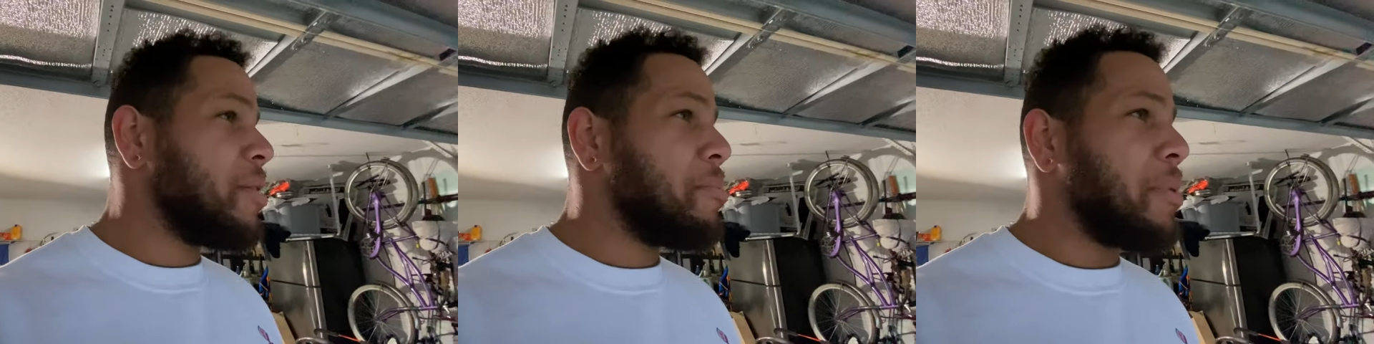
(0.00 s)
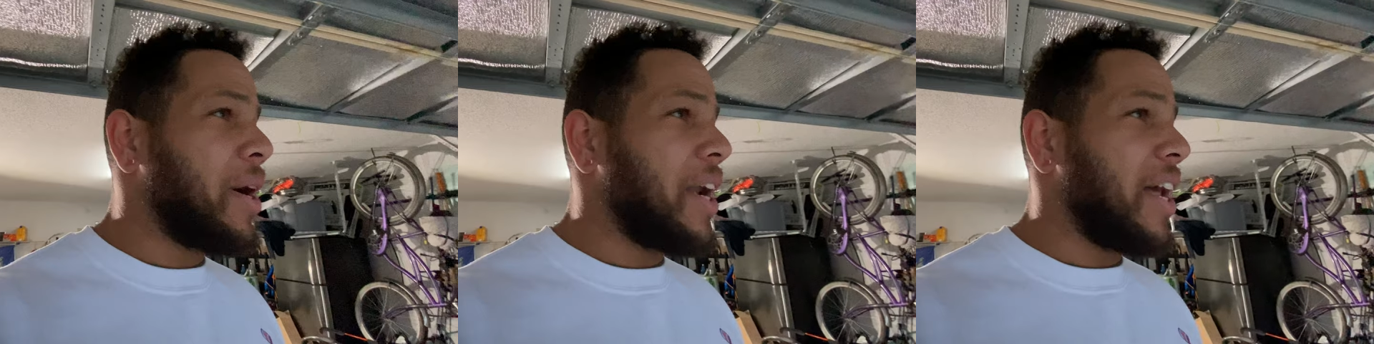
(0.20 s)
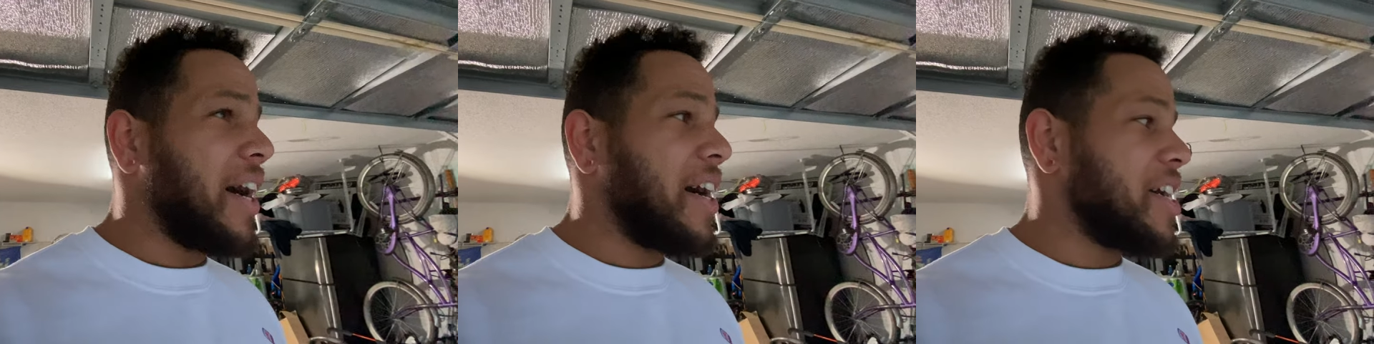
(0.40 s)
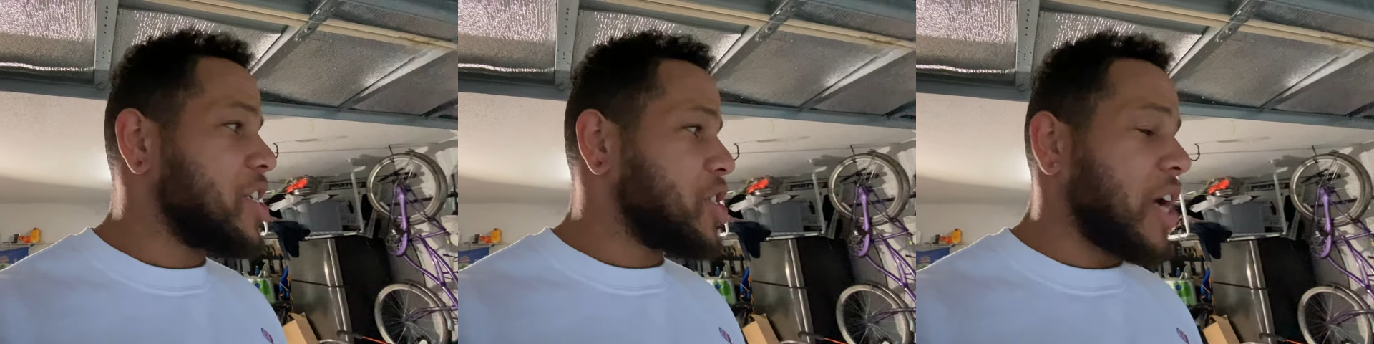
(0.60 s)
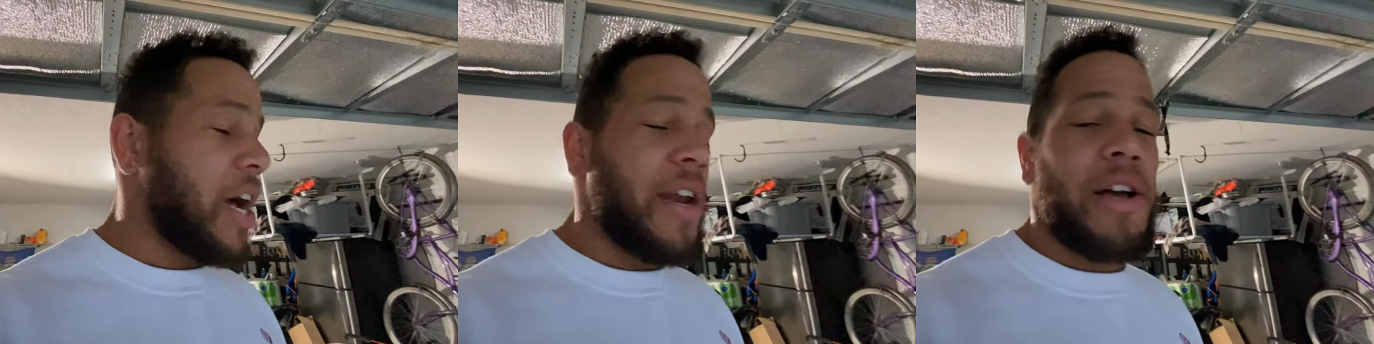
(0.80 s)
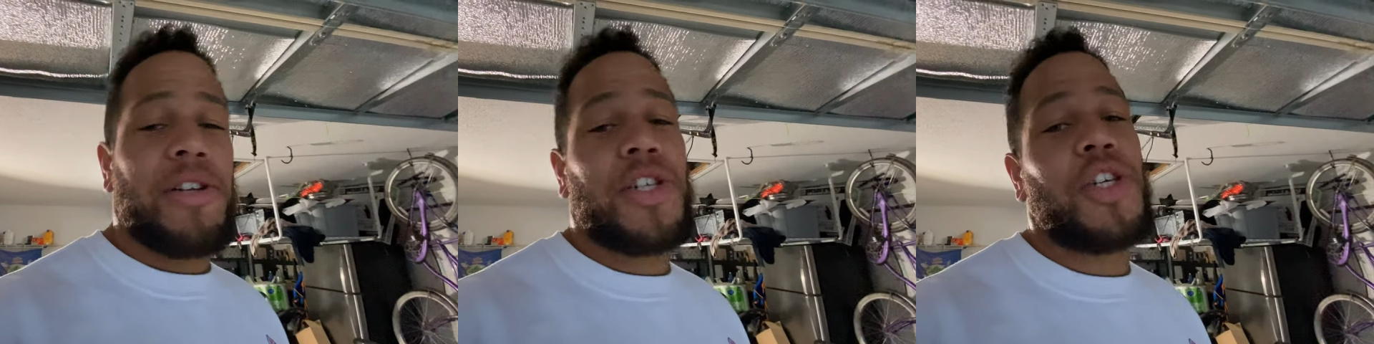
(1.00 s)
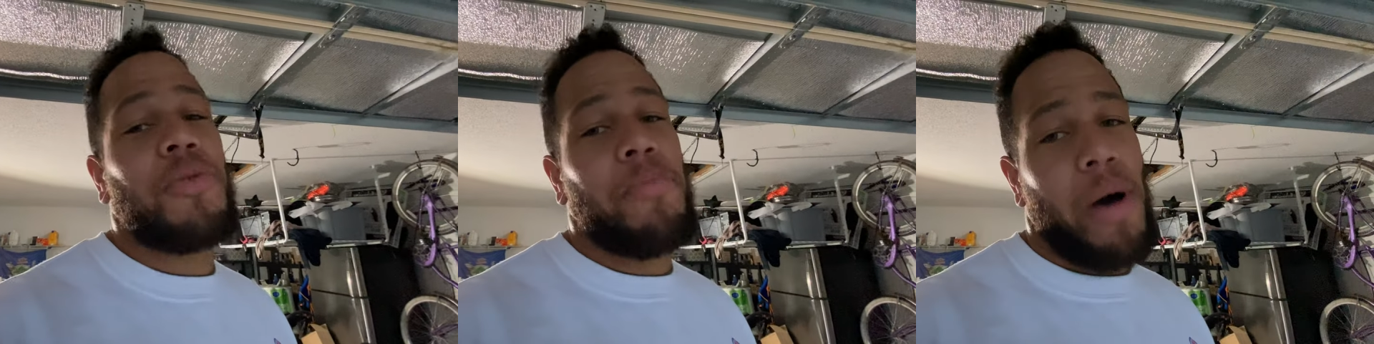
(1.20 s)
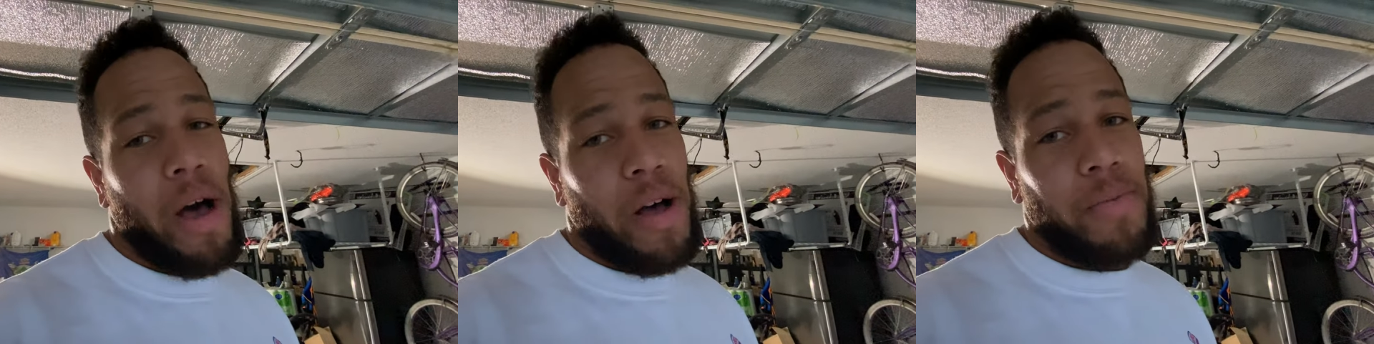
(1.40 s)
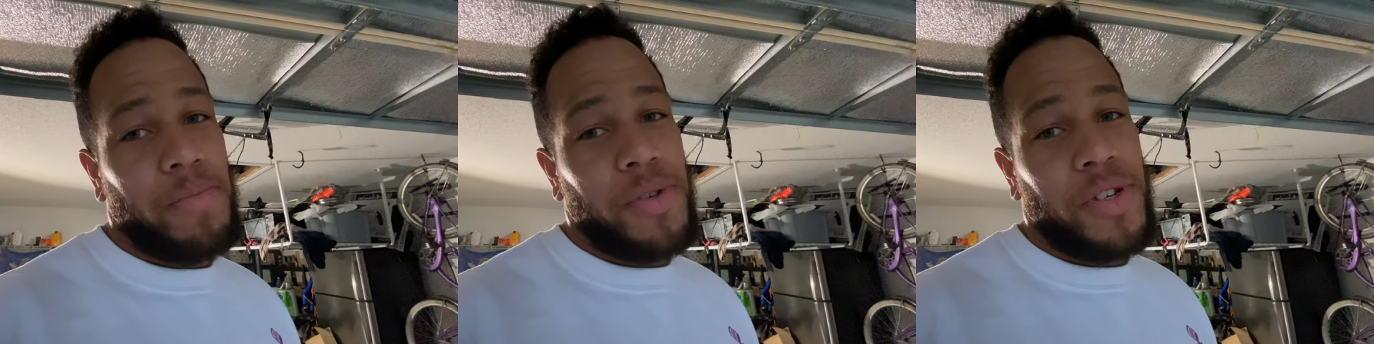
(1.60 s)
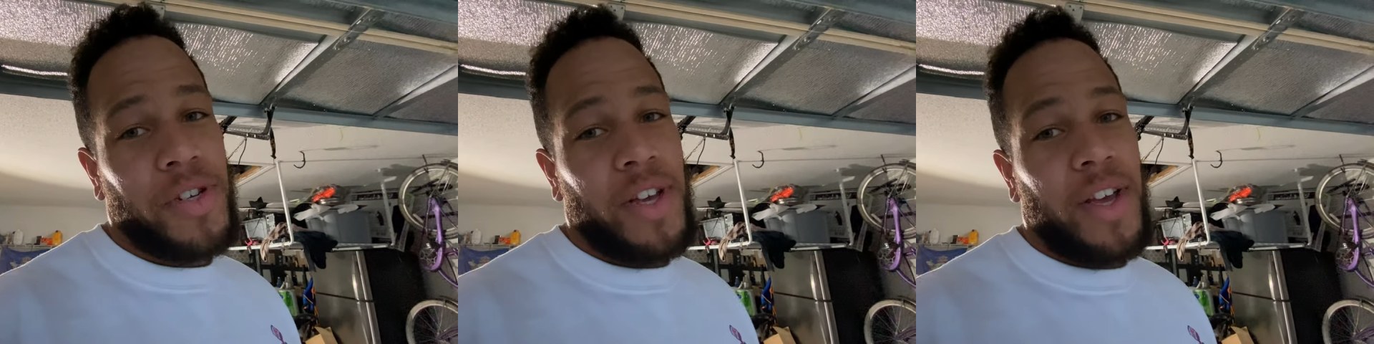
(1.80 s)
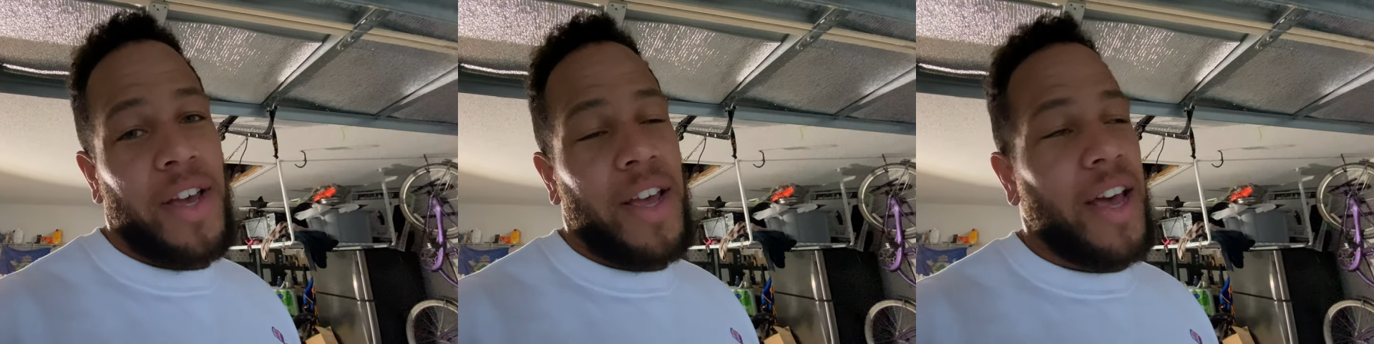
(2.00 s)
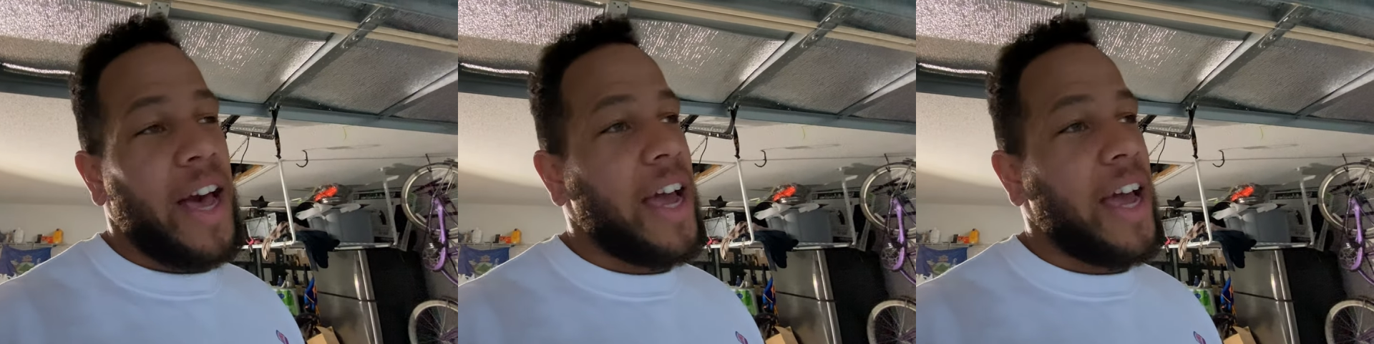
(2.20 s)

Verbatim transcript: But uh, shout out to you moms.